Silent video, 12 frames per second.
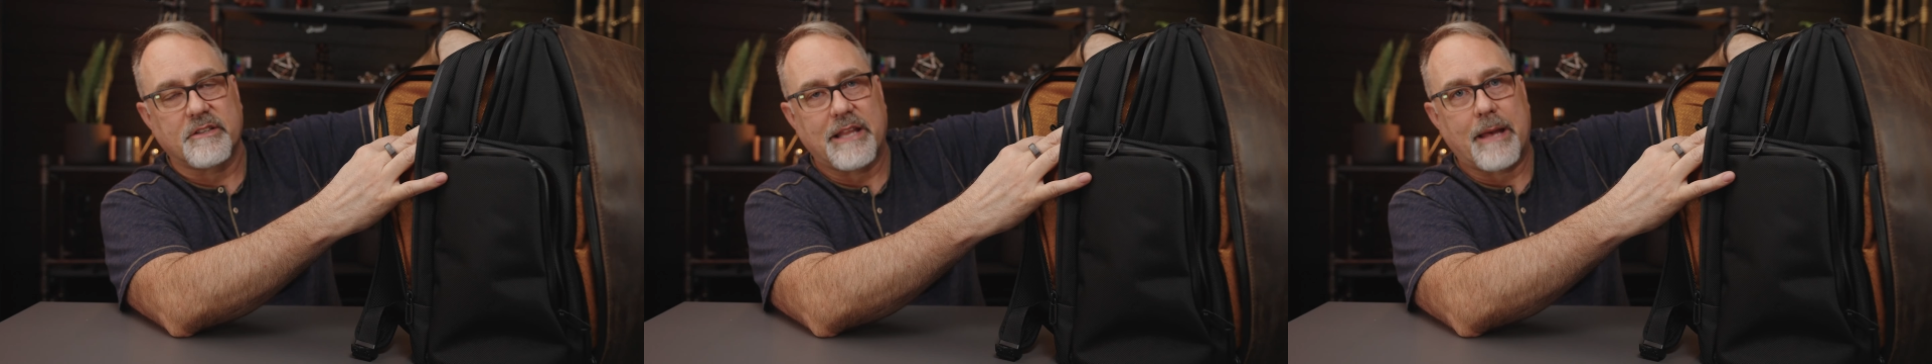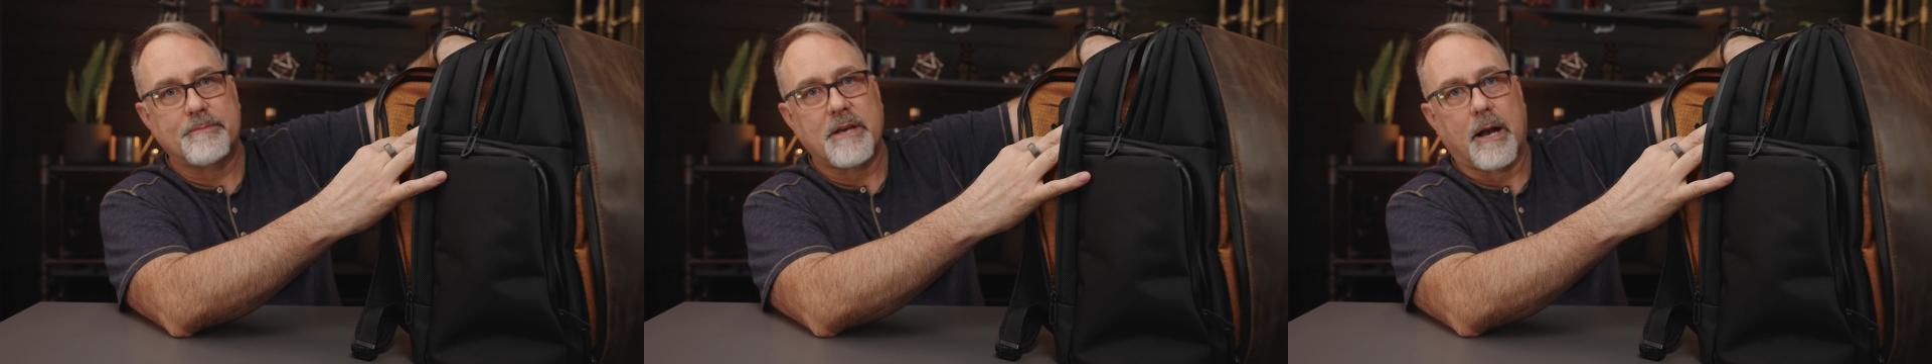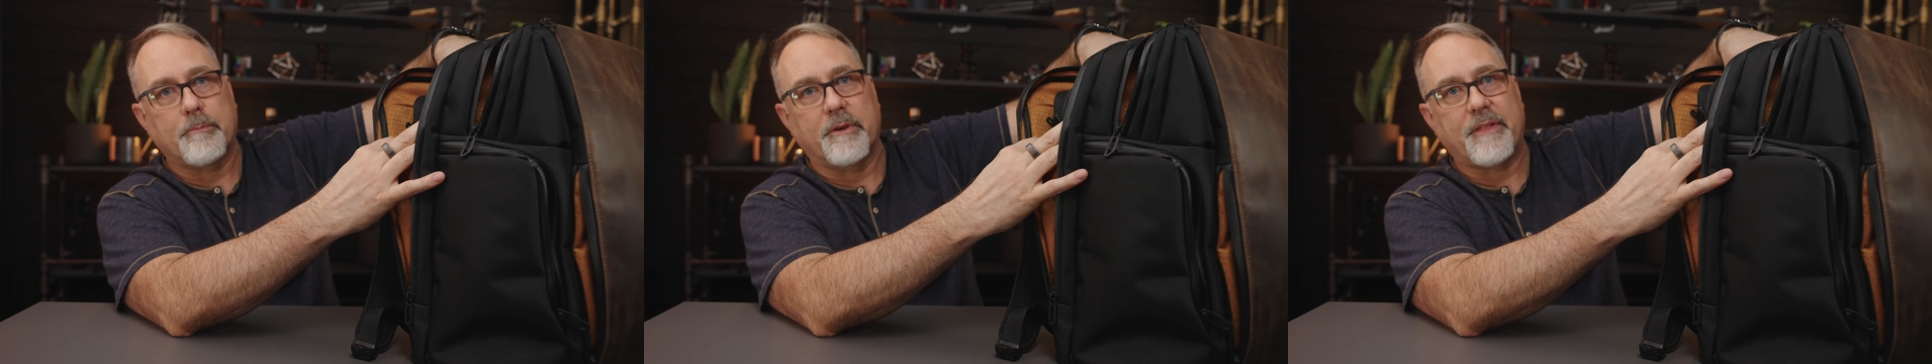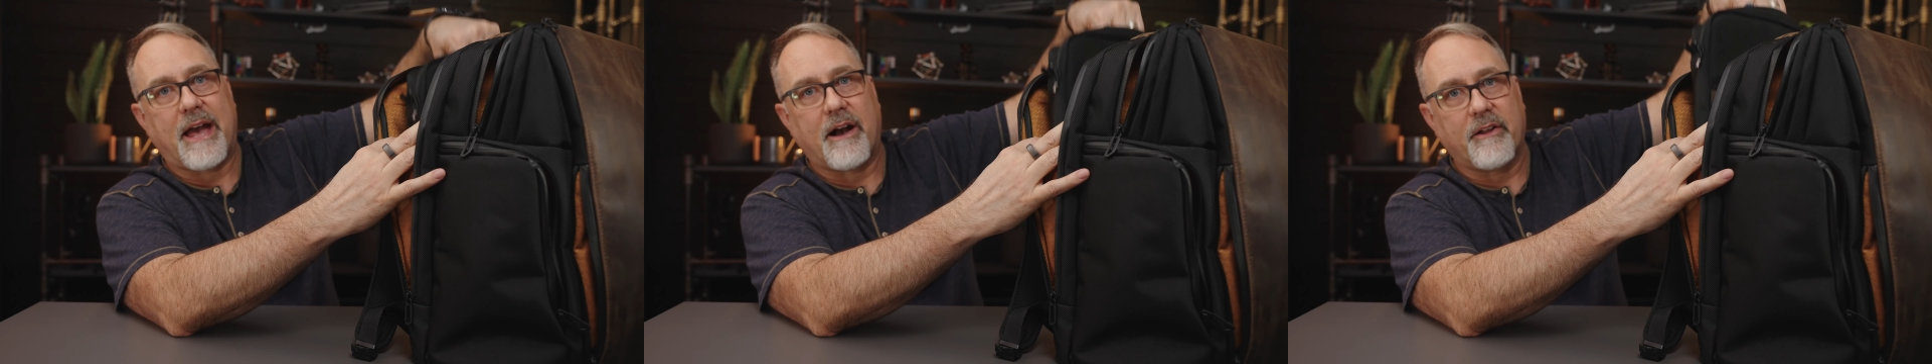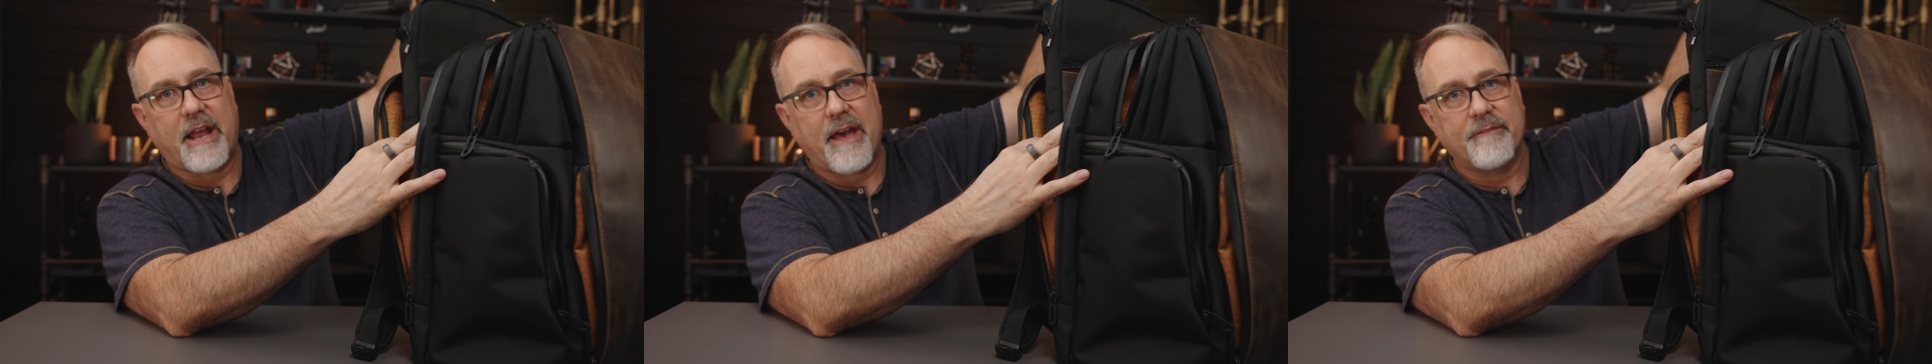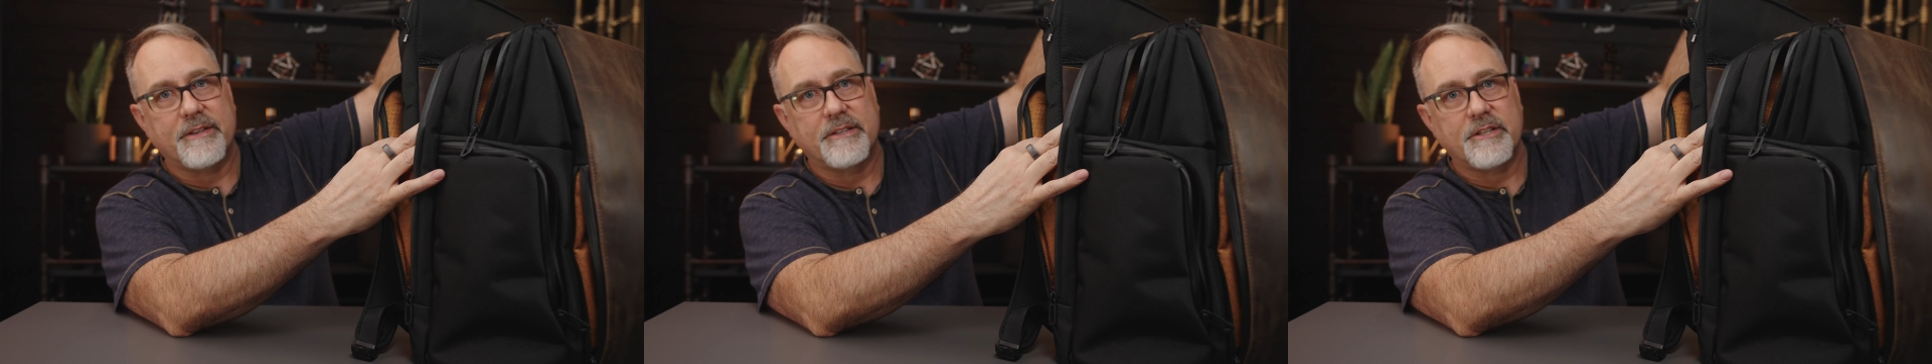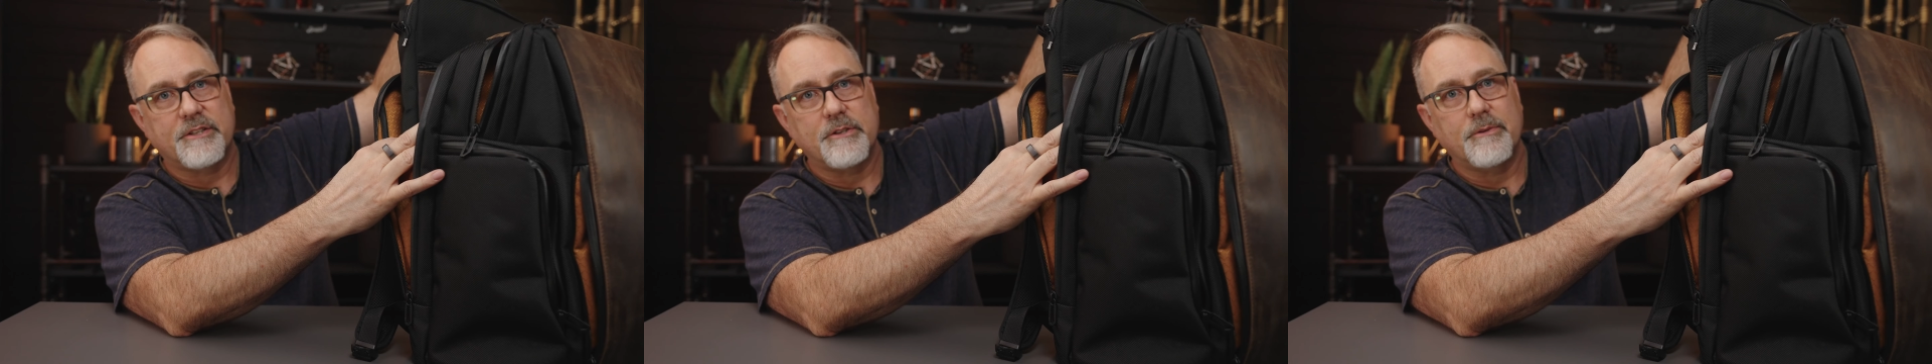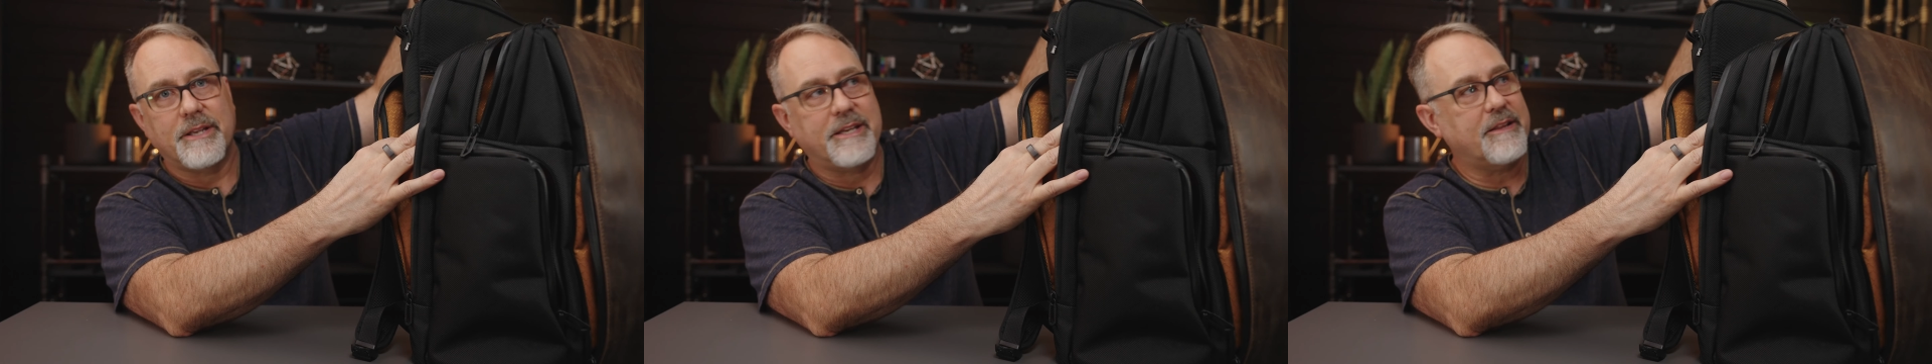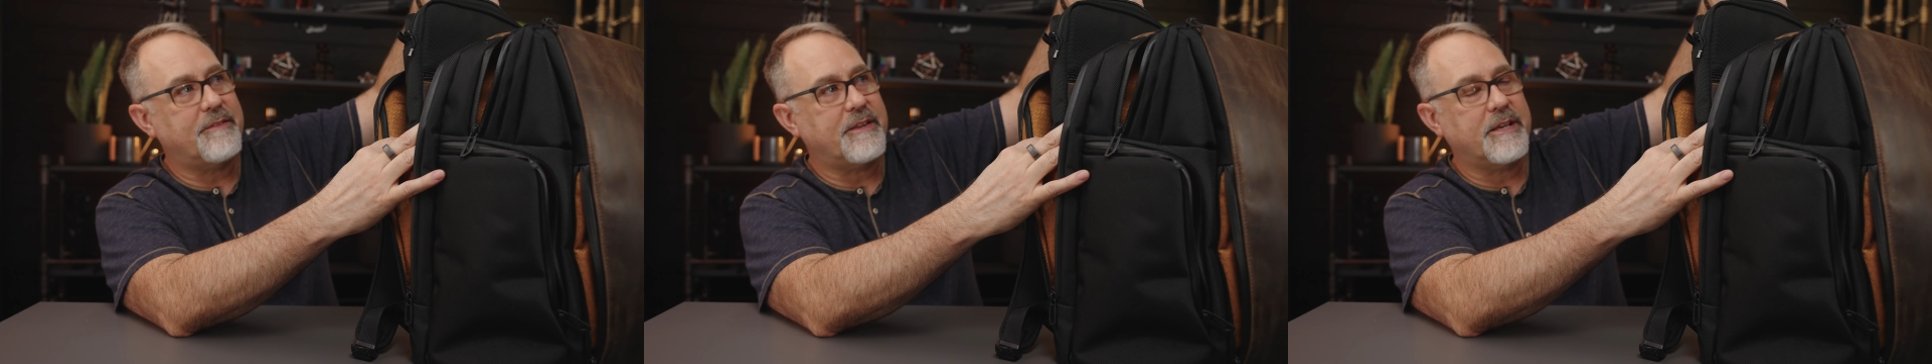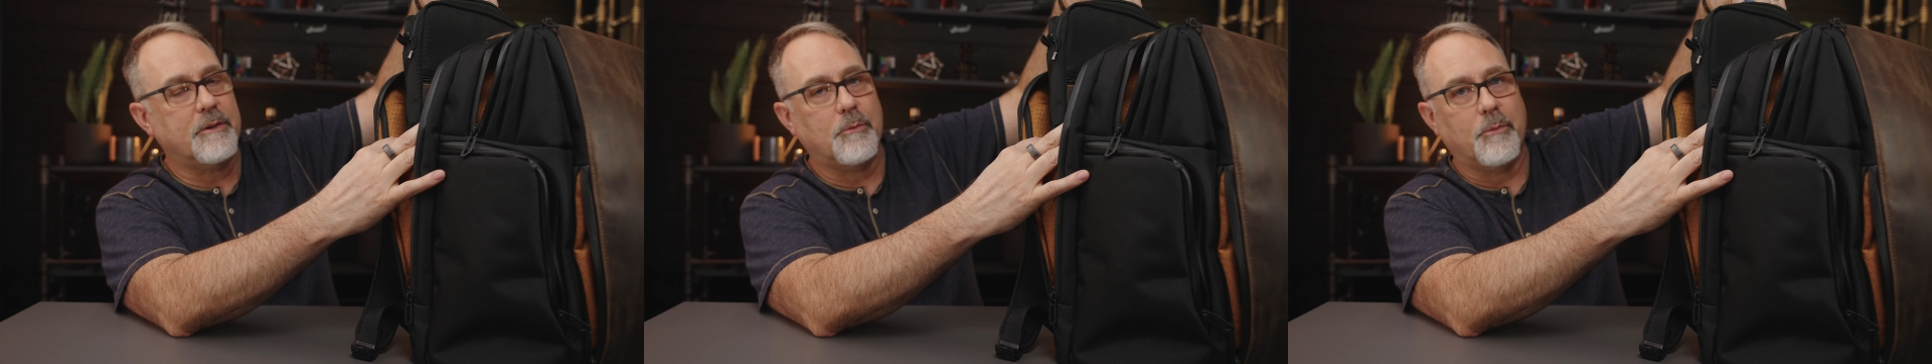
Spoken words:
laptop without having to do anything